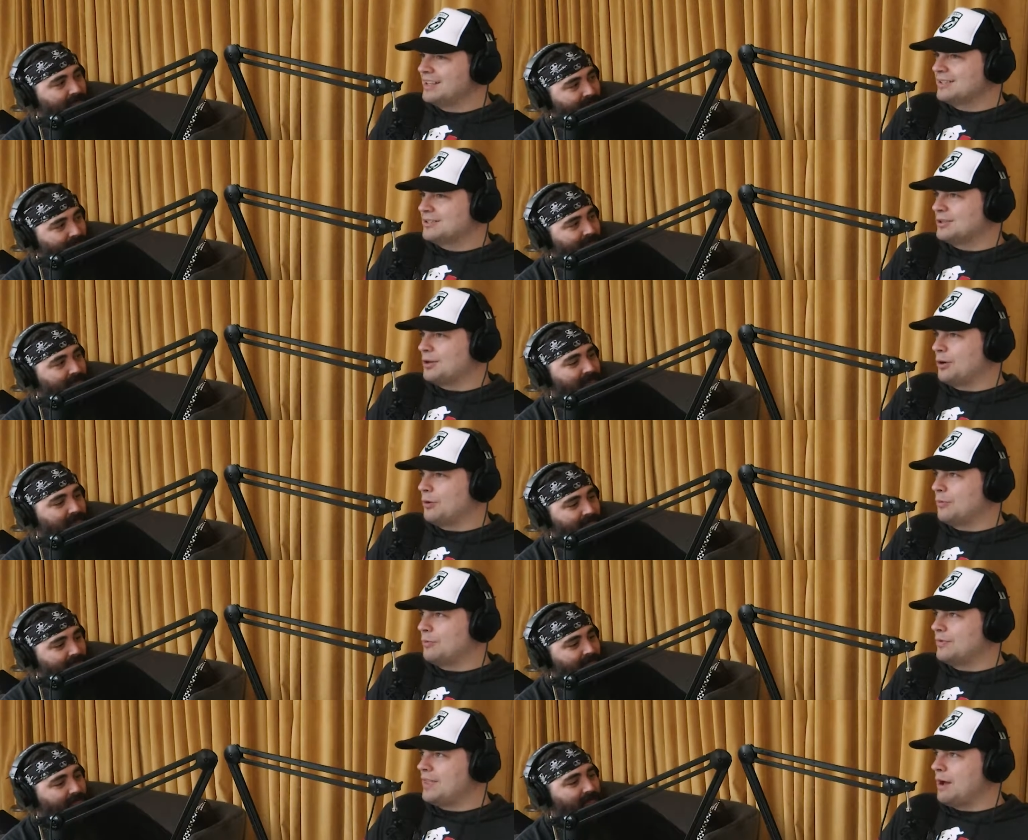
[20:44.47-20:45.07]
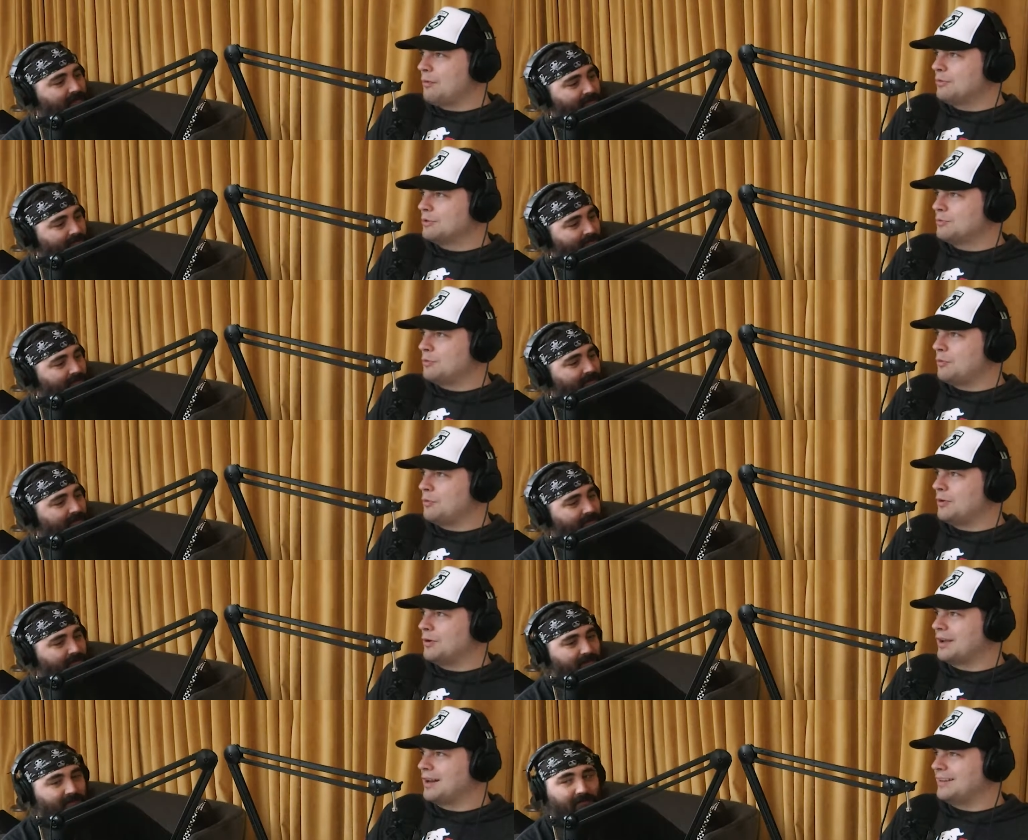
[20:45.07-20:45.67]
Speaker 1: So that was
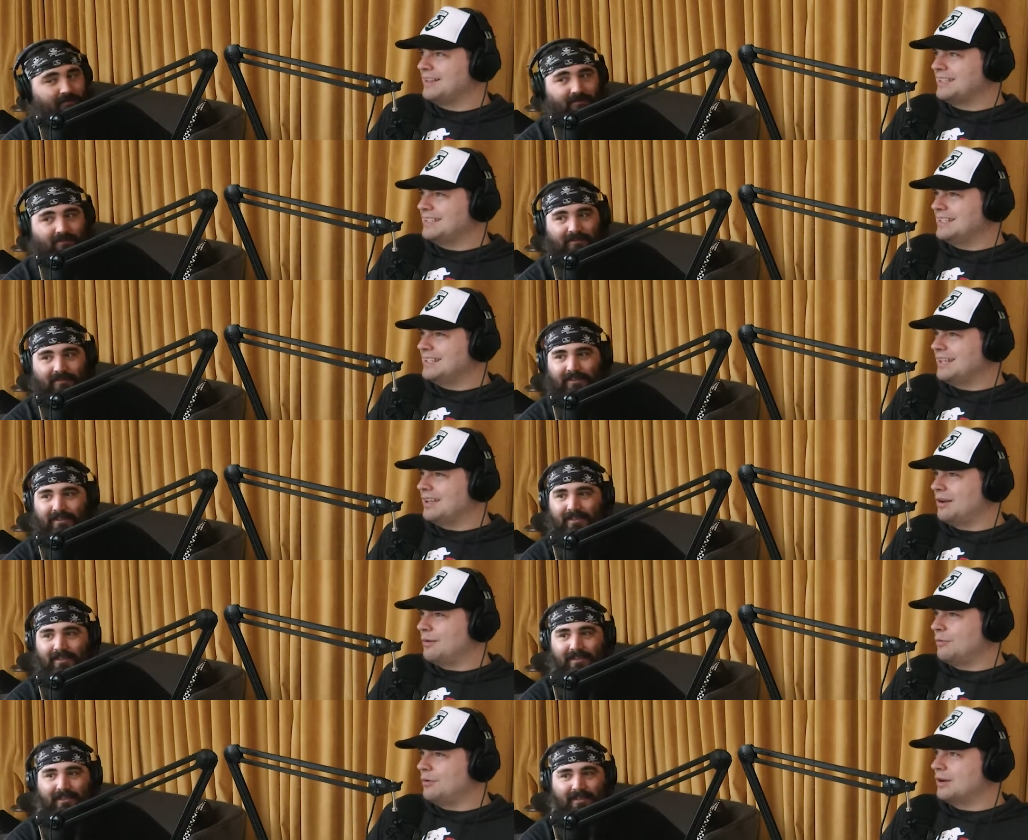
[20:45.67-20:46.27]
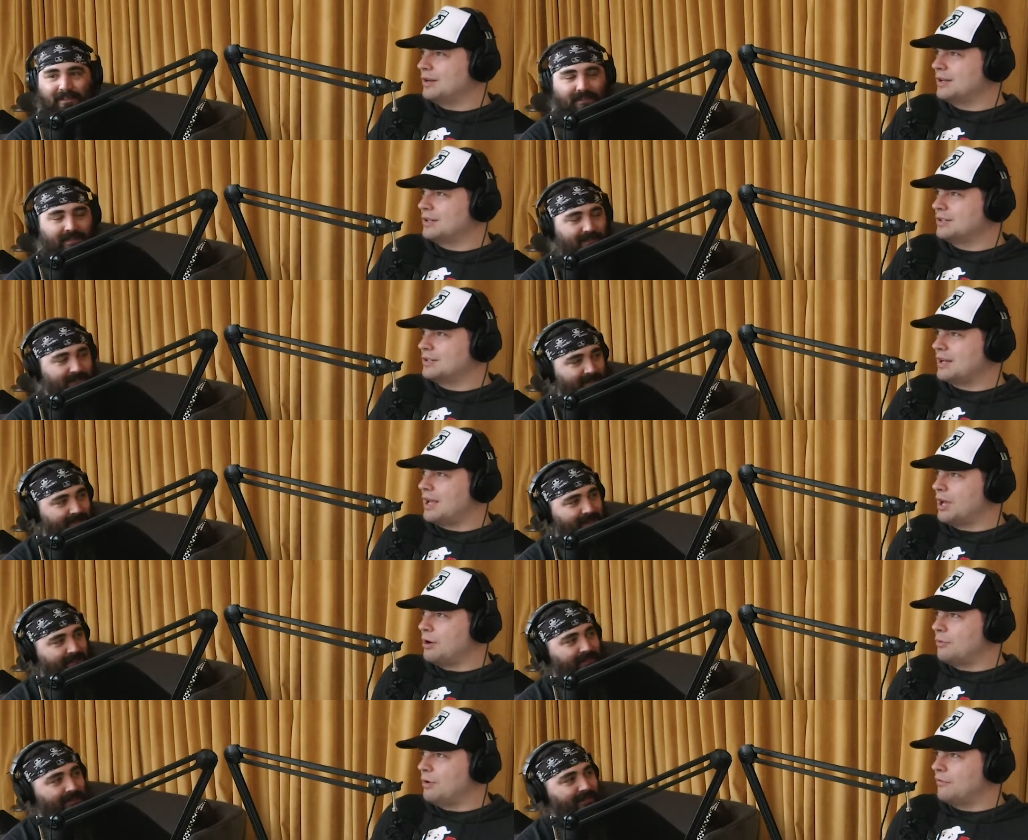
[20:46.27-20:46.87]
when we were kind of like, yeah, we're going to
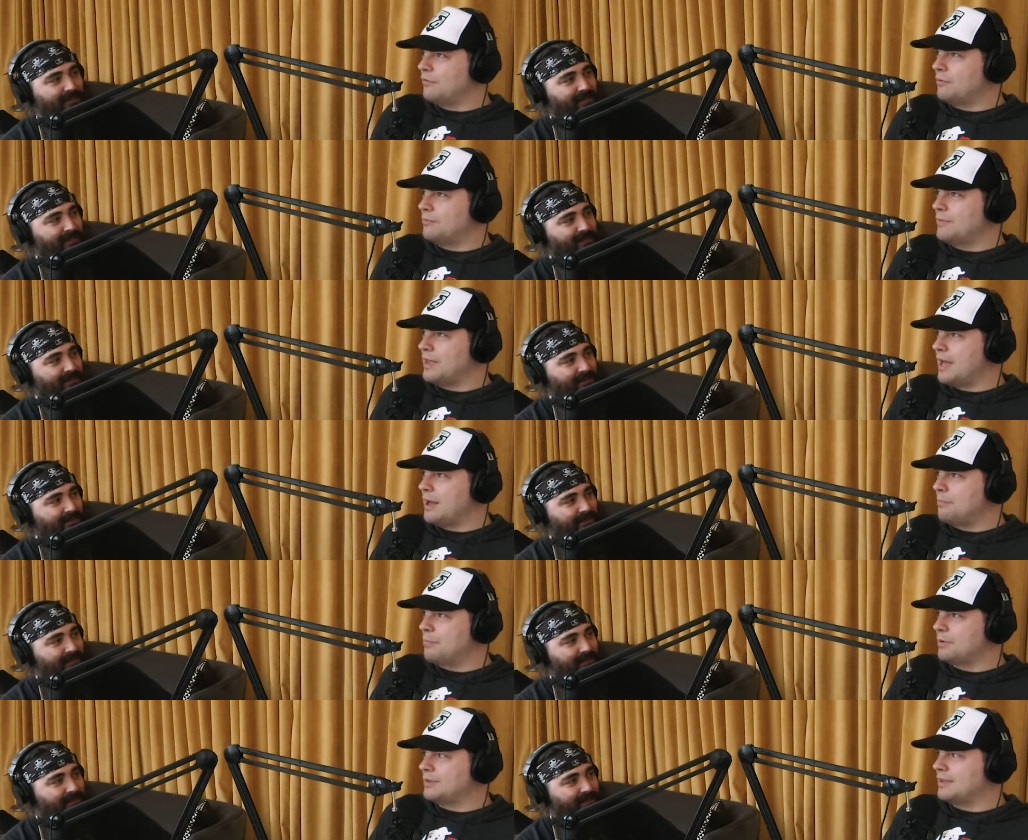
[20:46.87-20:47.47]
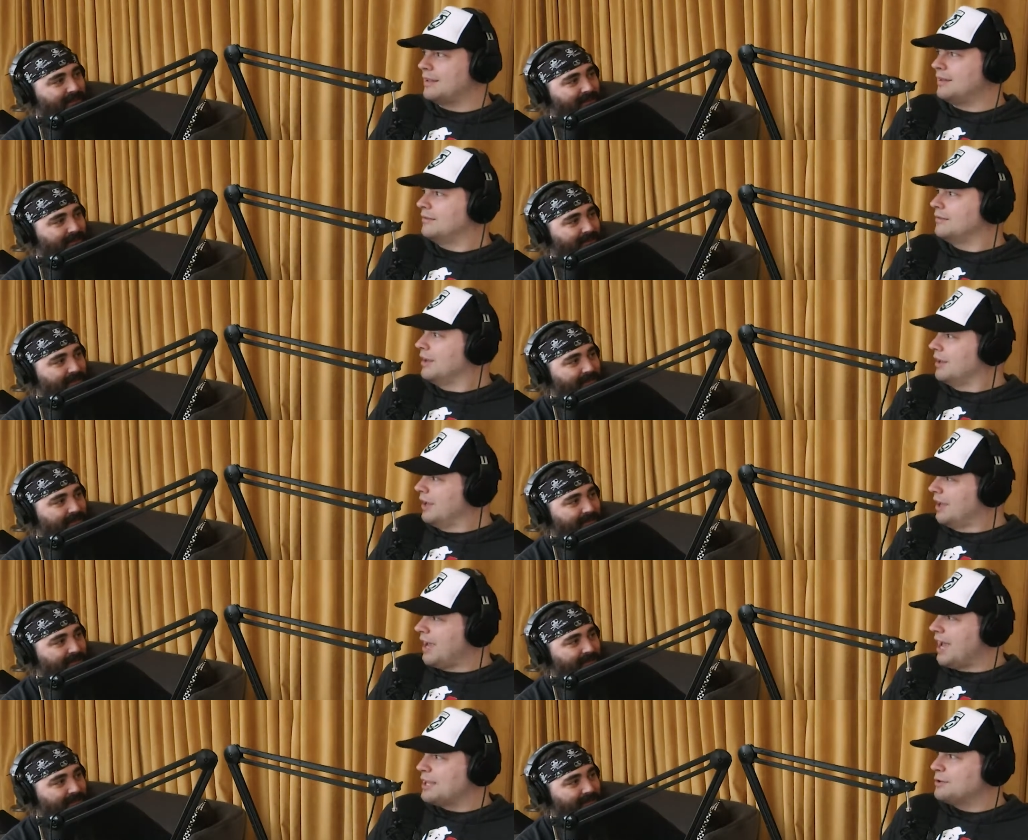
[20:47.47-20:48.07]
shy away from that. But then
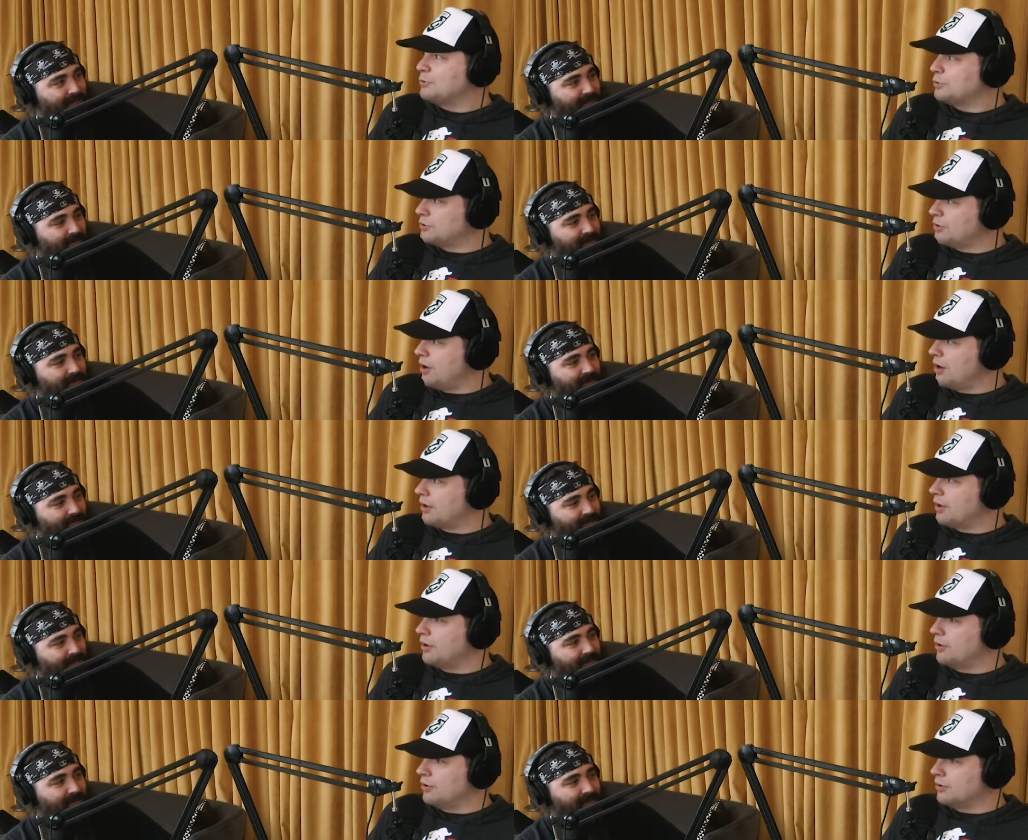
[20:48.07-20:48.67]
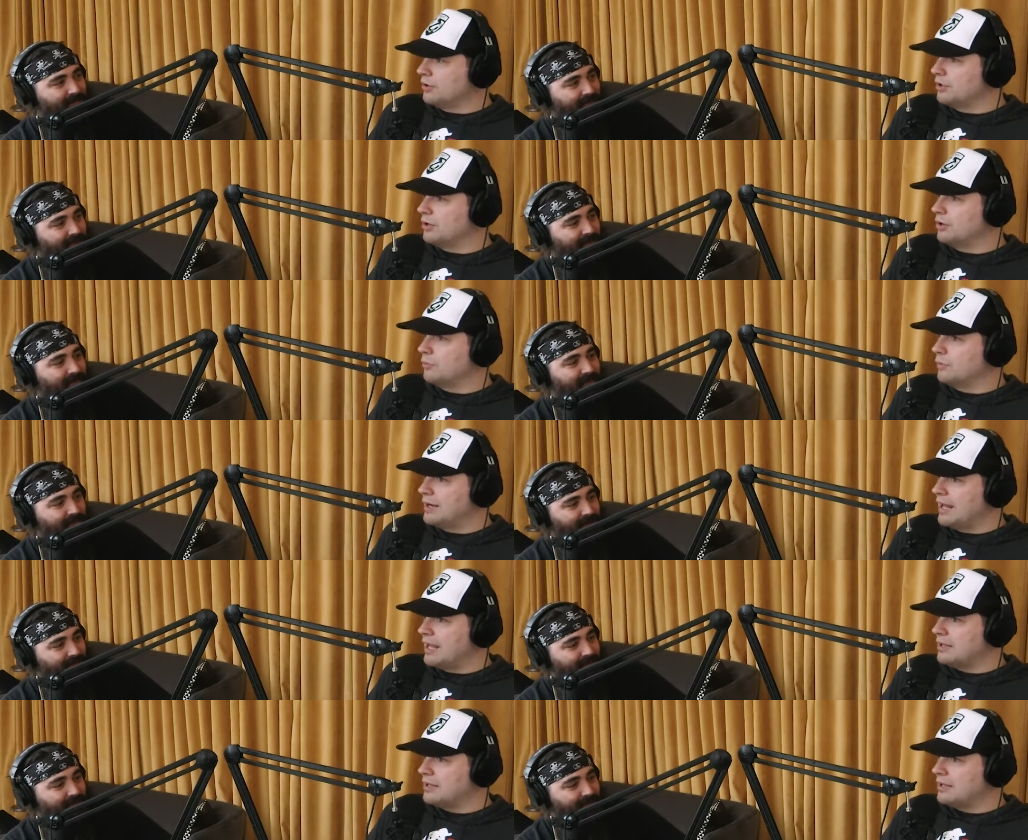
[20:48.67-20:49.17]
as we were talking earlier, when